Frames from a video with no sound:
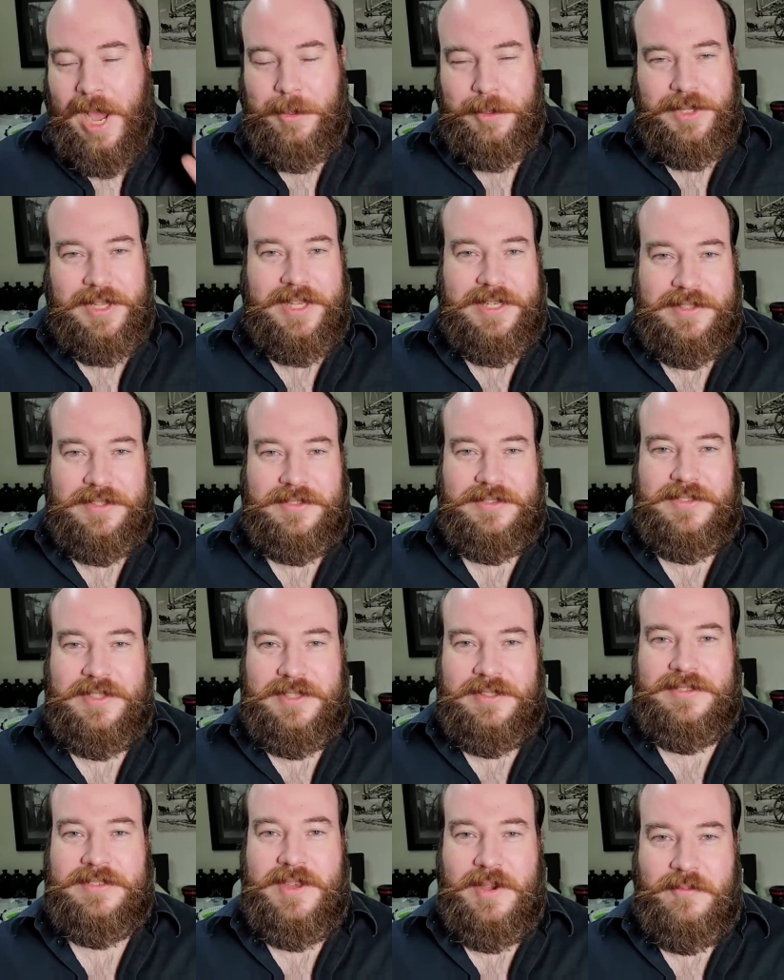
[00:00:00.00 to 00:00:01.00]
I would like to
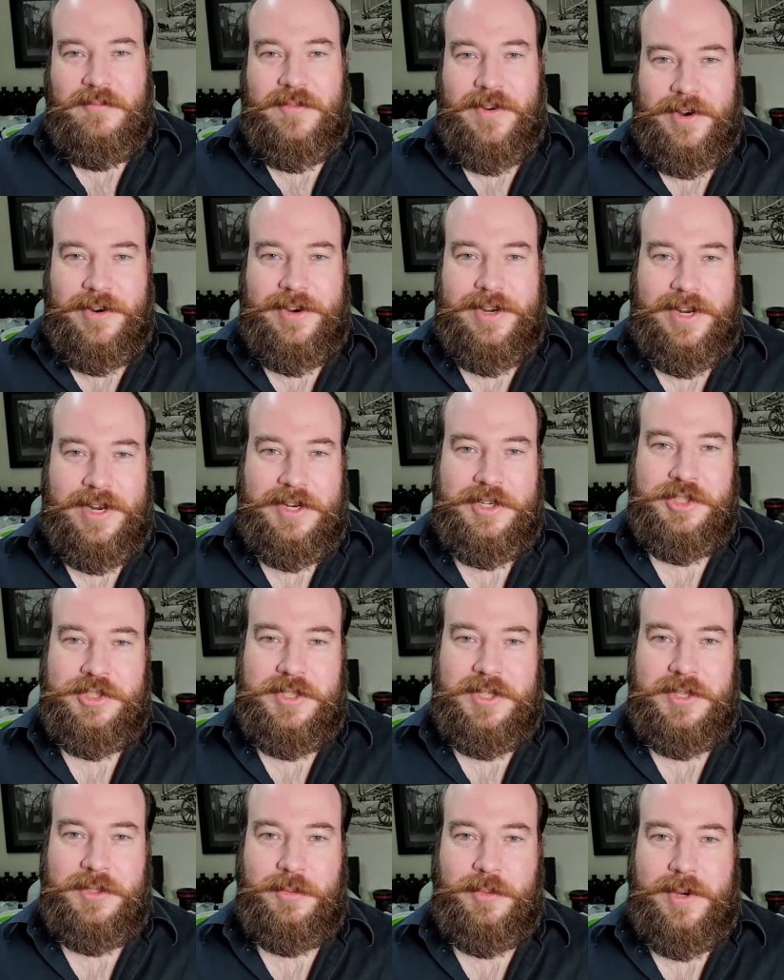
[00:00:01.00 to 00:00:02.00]
see some
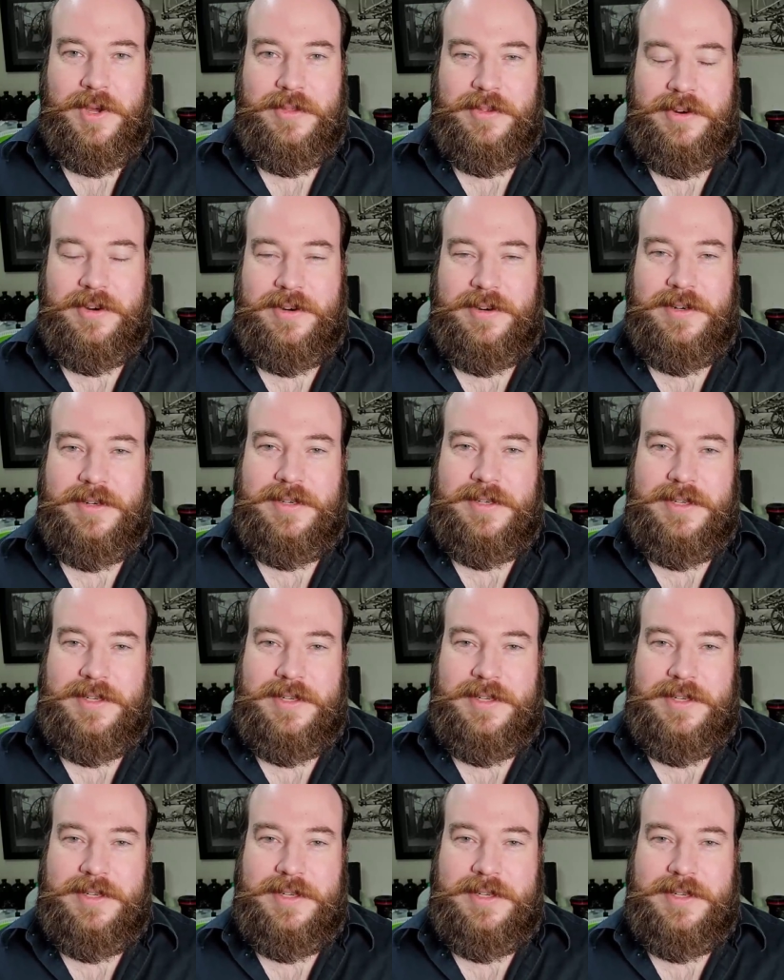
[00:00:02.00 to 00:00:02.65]
variation in the weather.